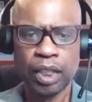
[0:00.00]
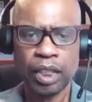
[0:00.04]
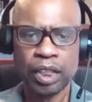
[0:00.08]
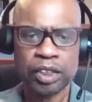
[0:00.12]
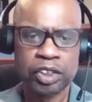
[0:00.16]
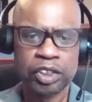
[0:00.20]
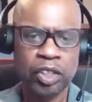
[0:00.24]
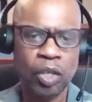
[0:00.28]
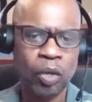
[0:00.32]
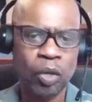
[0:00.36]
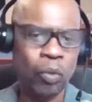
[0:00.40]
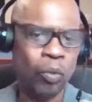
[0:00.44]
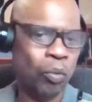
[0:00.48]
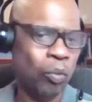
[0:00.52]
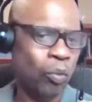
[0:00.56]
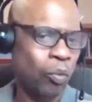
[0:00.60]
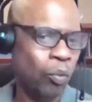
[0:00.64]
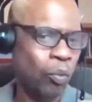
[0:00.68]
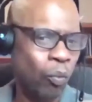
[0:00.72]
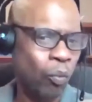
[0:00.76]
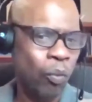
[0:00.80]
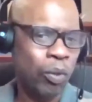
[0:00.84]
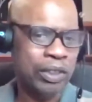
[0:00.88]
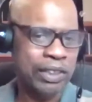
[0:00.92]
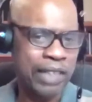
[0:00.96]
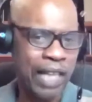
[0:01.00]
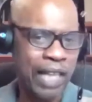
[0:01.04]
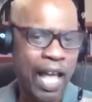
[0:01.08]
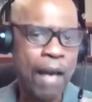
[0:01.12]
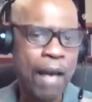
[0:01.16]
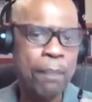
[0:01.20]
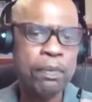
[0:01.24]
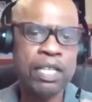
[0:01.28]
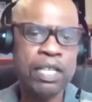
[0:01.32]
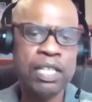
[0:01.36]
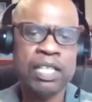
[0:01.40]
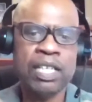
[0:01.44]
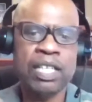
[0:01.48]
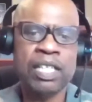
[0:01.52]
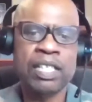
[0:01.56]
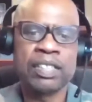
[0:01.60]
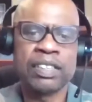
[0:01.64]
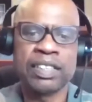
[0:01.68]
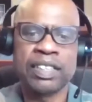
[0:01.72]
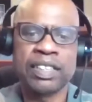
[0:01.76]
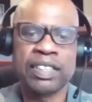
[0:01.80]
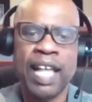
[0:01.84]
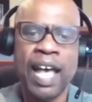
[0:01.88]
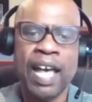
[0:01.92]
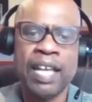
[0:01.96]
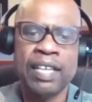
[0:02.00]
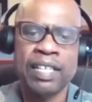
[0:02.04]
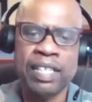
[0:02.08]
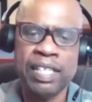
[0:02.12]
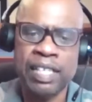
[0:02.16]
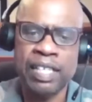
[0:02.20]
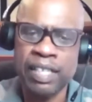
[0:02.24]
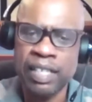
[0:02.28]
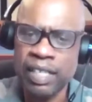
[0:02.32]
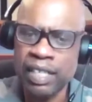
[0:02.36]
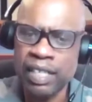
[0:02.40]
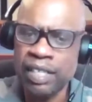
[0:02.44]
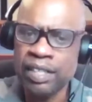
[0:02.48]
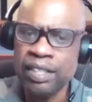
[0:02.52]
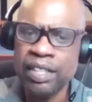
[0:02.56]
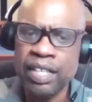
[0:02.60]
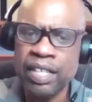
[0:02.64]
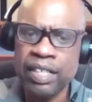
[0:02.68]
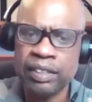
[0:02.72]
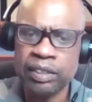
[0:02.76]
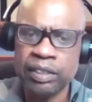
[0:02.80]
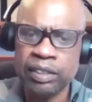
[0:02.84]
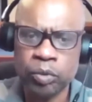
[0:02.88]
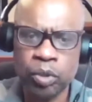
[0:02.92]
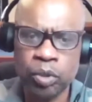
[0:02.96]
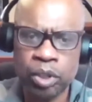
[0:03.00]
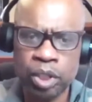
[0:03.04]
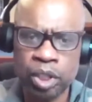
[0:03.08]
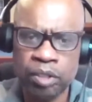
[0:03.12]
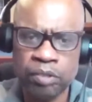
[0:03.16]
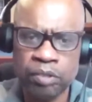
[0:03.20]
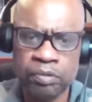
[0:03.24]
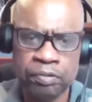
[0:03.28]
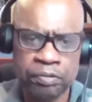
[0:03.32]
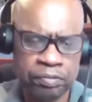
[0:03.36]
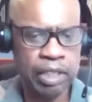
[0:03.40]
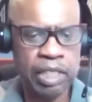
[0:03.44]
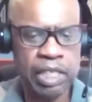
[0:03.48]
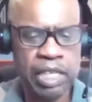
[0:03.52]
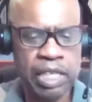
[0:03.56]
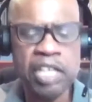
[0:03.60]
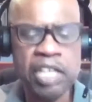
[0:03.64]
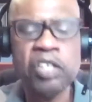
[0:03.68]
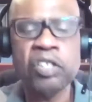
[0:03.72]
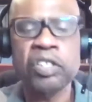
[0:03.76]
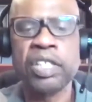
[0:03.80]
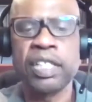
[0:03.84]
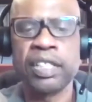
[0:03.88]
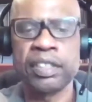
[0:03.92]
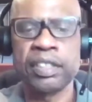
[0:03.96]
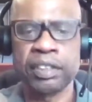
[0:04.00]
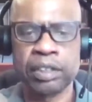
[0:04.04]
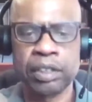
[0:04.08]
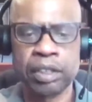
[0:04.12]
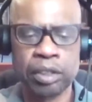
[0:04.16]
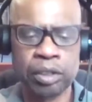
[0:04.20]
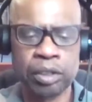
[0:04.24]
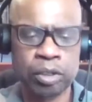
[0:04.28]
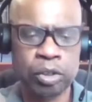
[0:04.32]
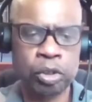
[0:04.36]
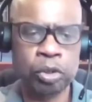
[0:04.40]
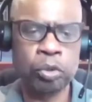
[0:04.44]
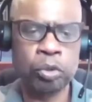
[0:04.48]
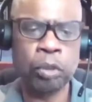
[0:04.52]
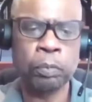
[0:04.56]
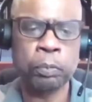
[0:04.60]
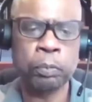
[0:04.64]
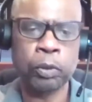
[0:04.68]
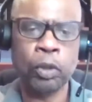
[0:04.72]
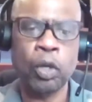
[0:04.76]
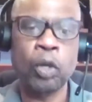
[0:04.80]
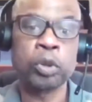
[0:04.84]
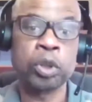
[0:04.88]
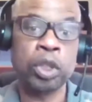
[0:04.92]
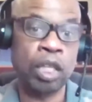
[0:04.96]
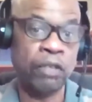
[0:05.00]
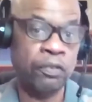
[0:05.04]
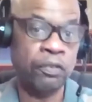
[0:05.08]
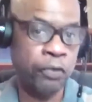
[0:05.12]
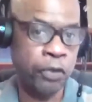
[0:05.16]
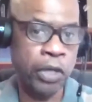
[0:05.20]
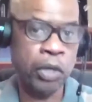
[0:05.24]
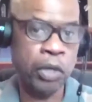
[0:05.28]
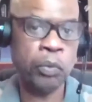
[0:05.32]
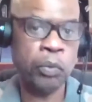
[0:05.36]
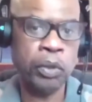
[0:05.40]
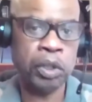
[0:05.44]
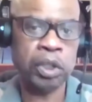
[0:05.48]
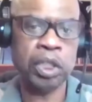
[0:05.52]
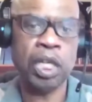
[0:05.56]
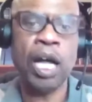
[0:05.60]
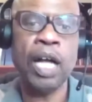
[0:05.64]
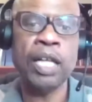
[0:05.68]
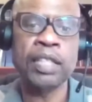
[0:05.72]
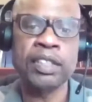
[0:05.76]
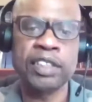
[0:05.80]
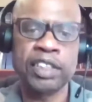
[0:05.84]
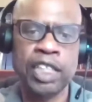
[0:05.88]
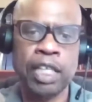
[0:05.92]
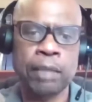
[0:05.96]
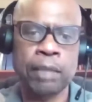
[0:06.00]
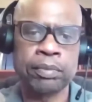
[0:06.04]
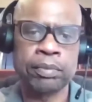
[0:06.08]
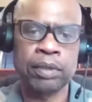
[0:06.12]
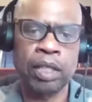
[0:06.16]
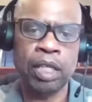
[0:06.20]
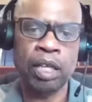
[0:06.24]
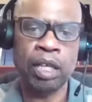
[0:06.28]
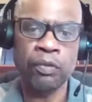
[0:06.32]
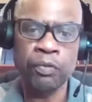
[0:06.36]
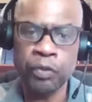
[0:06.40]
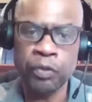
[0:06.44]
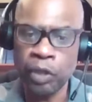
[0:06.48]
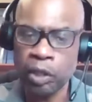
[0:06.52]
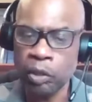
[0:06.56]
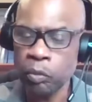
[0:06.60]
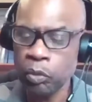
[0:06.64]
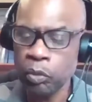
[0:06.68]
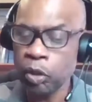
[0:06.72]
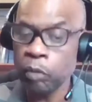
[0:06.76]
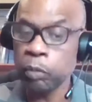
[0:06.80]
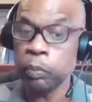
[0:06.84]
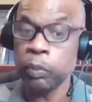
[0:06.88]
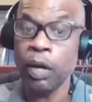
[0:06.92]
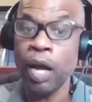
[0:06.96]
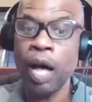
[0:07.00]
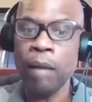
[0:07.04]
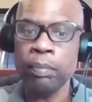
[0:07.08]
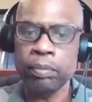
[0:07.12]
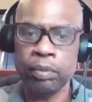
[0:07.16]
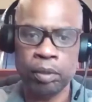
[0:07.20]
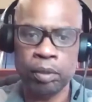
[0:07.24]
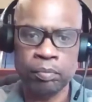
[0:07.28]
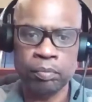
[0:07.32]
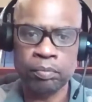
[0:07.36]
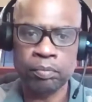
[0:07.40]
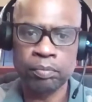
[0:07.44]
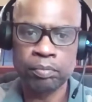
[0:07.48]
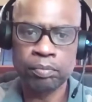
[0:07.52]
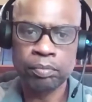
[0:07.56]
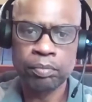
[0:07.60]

So what's happening is that in this sort of eagerness to approach a very real concept, a very real problem,